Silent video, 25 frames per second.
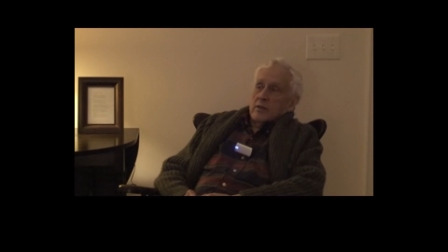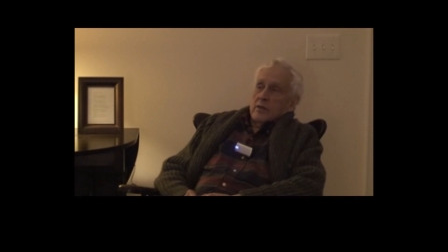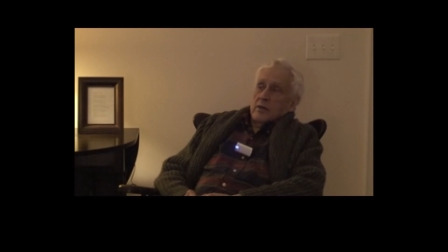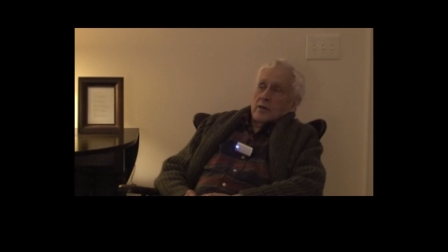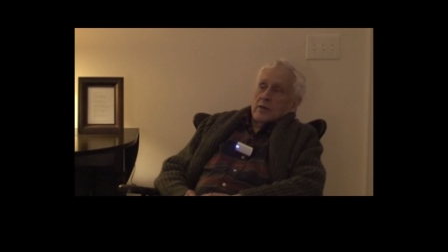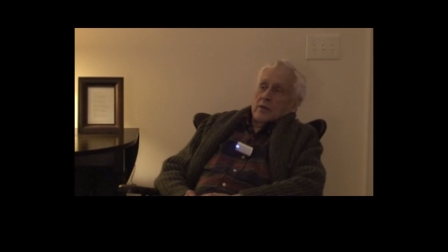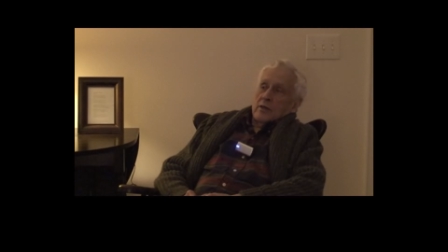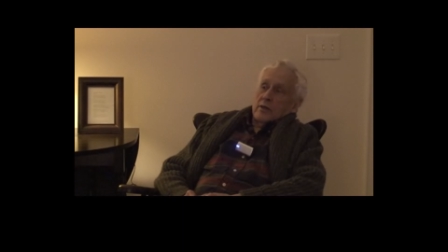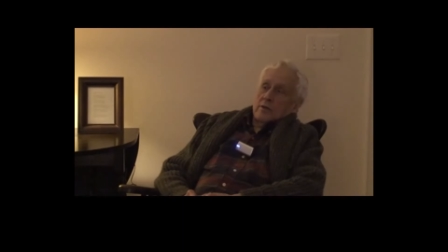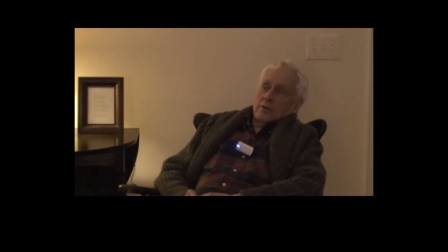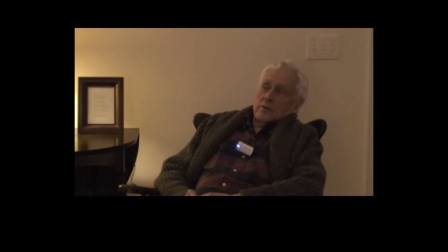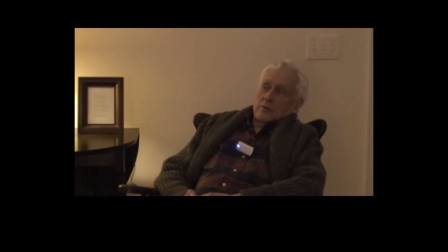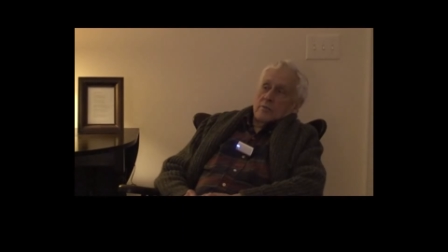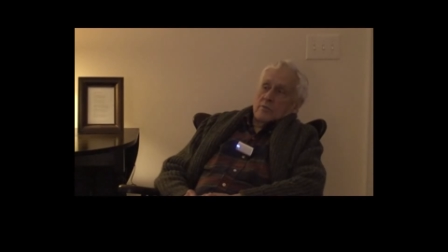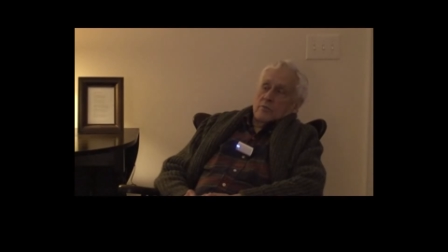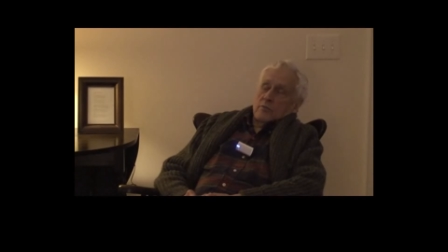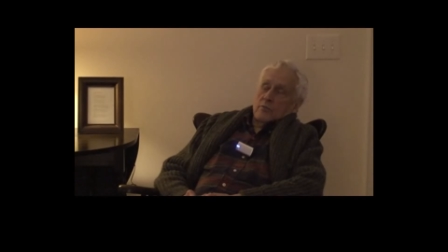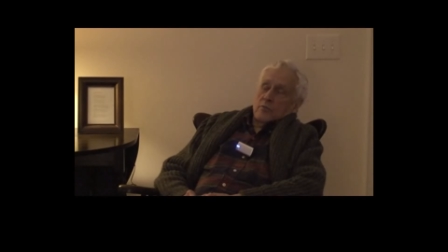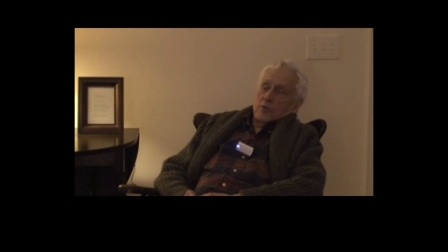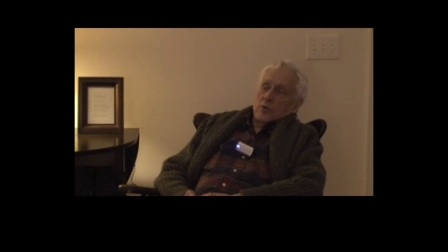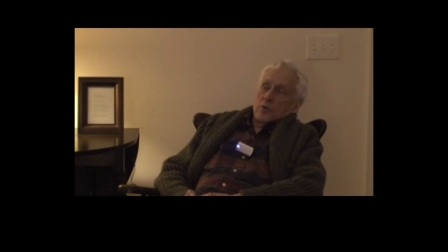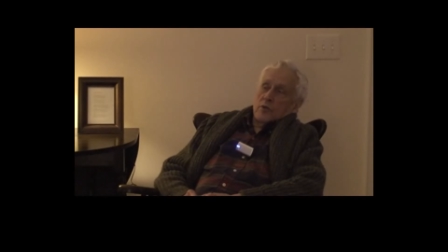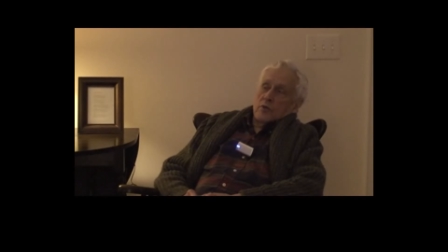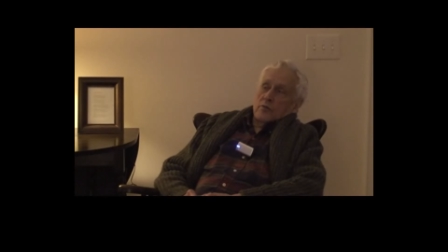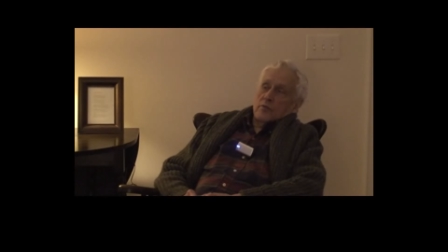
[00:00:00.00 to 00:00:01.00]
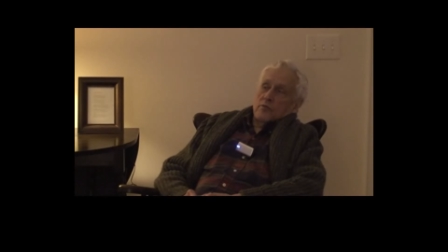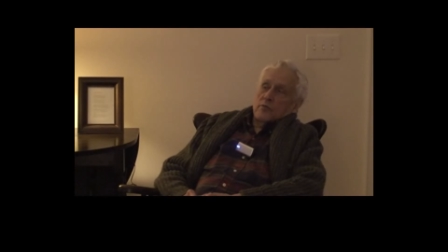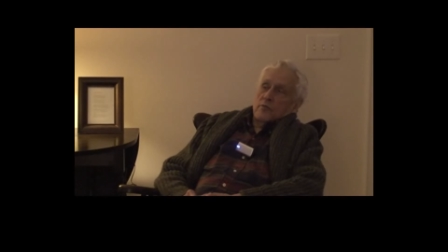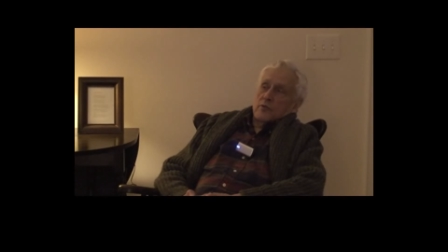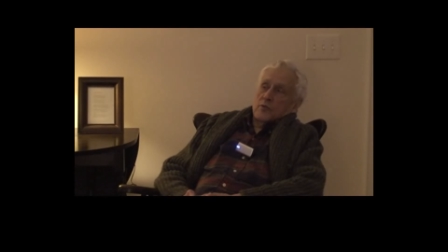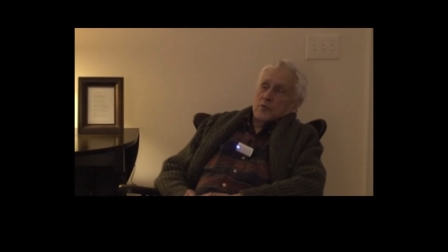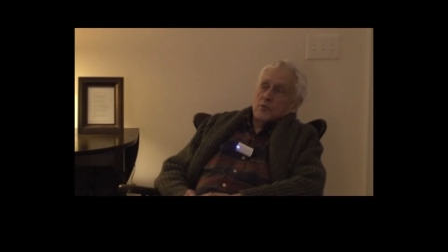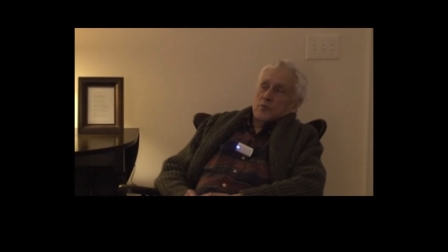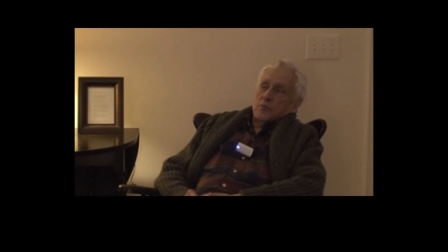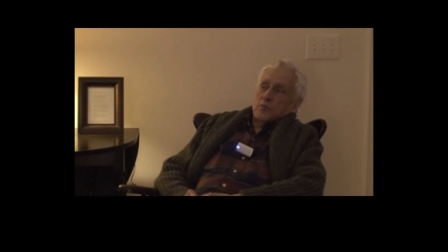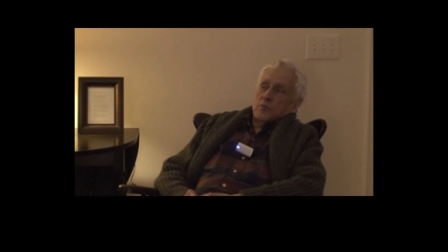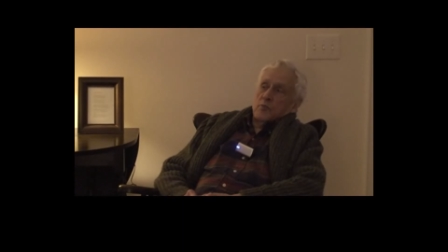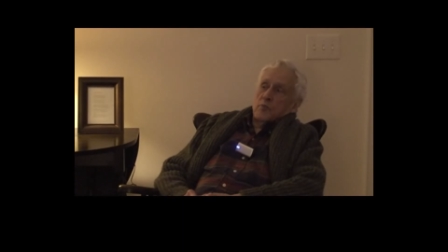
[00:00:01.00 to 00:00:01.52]
uh, one of the
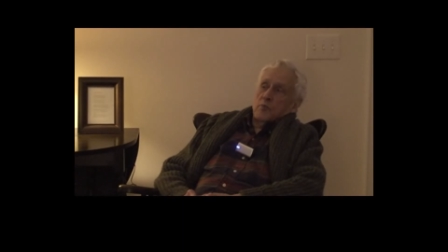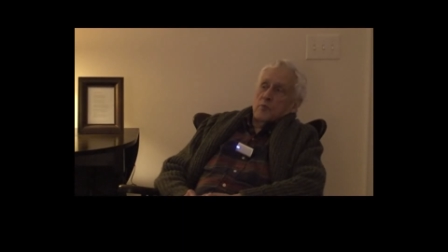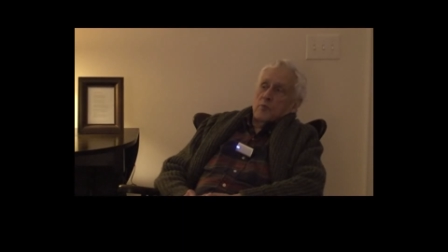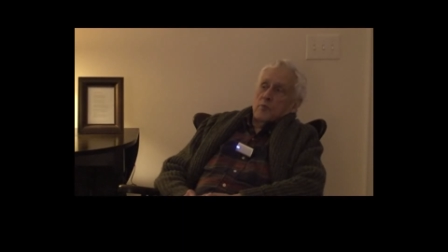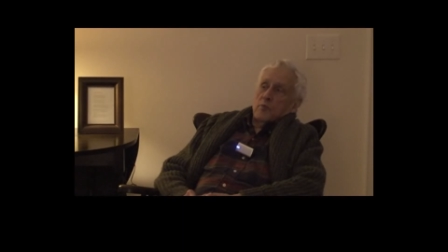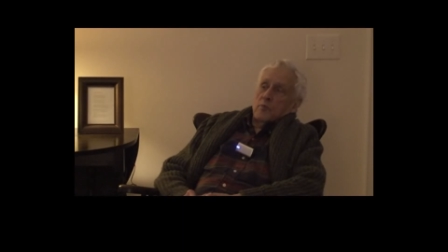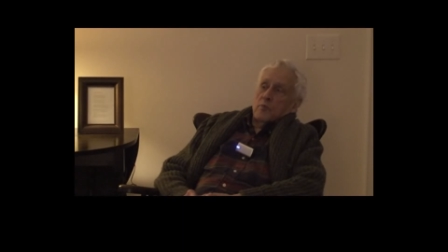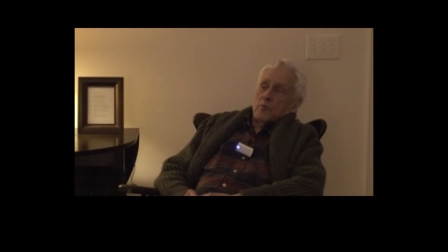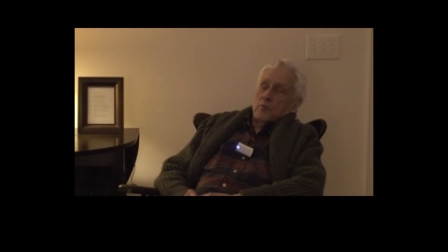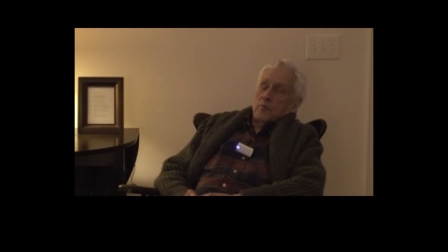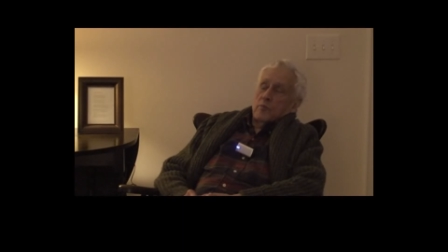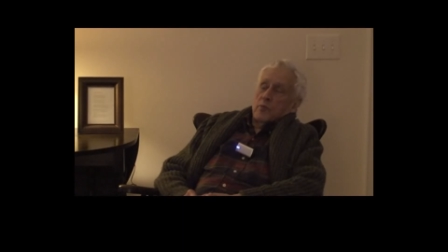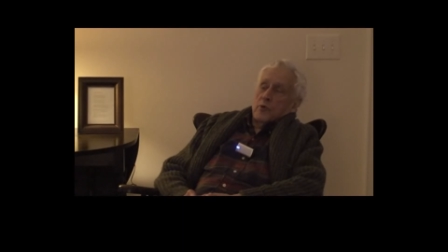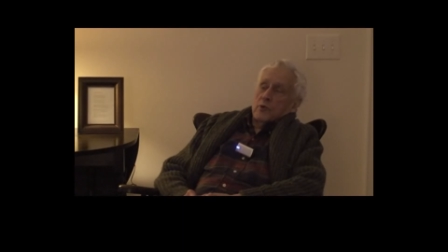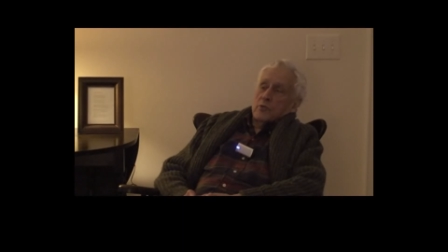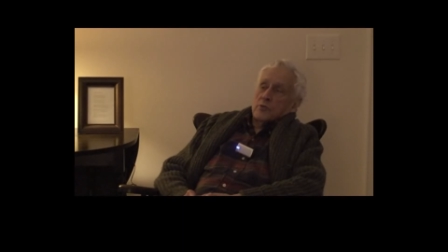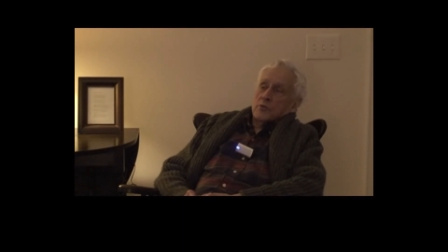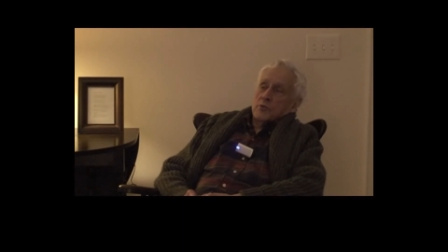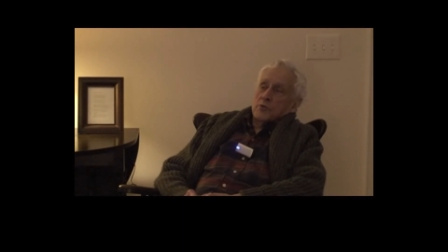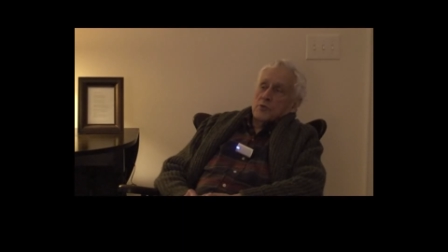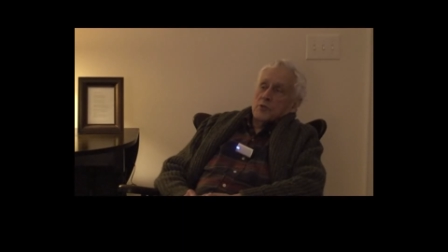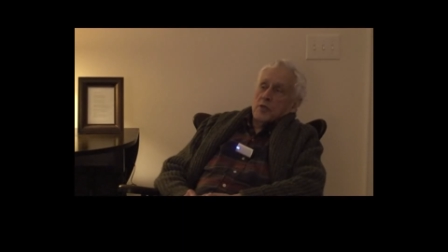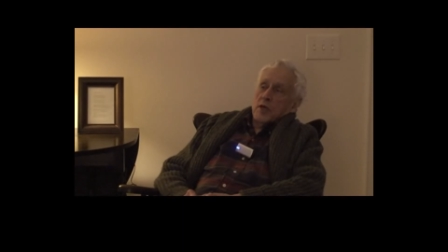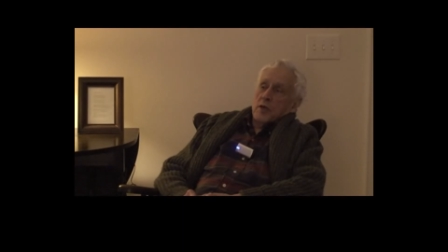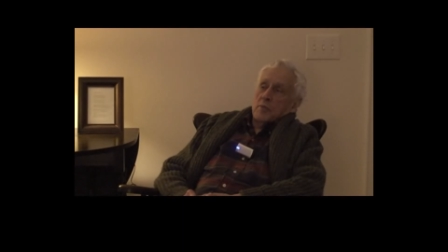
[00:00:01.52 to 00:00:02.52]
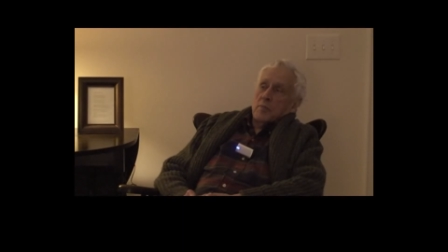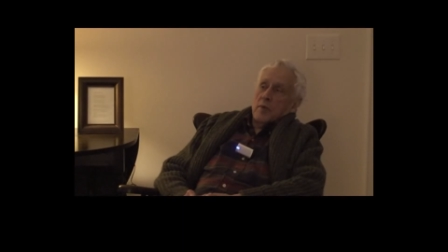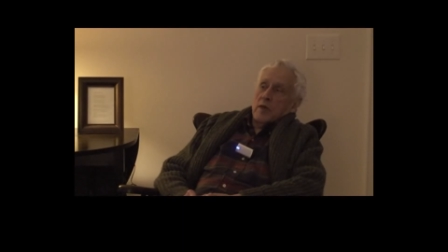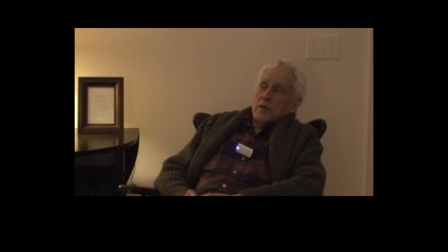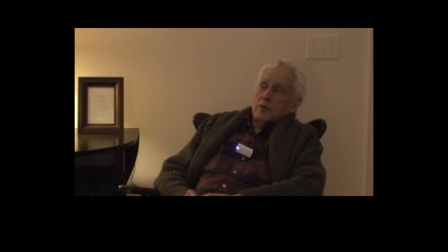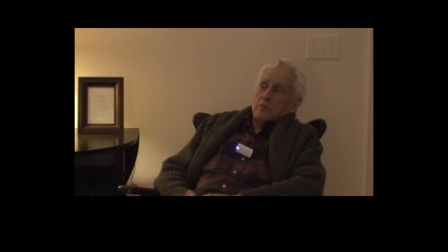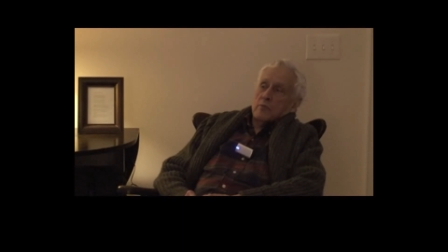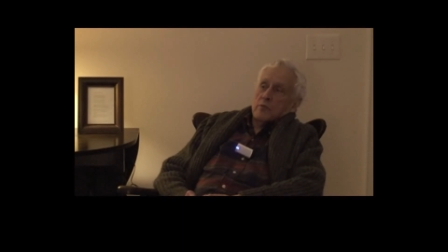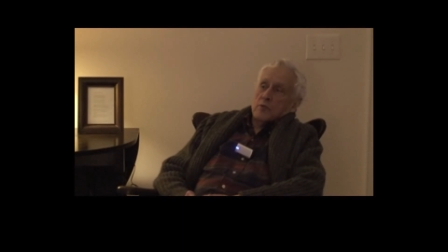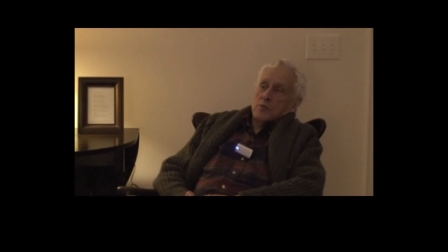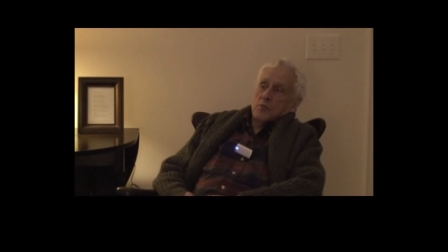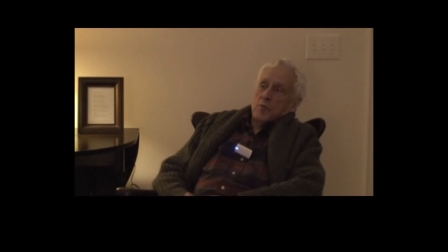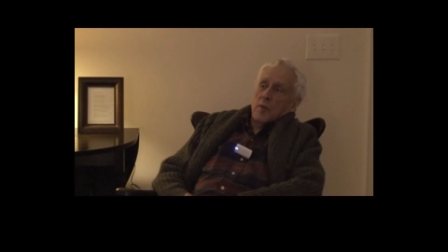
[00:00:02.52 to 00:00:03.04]
first persons I
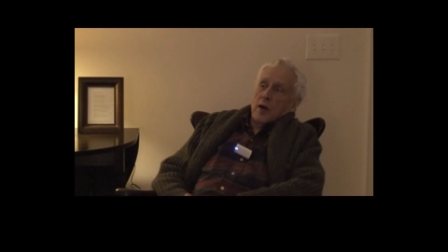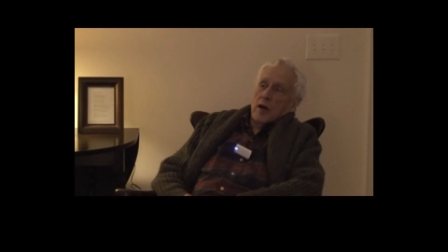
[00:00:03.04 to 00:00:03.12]
met was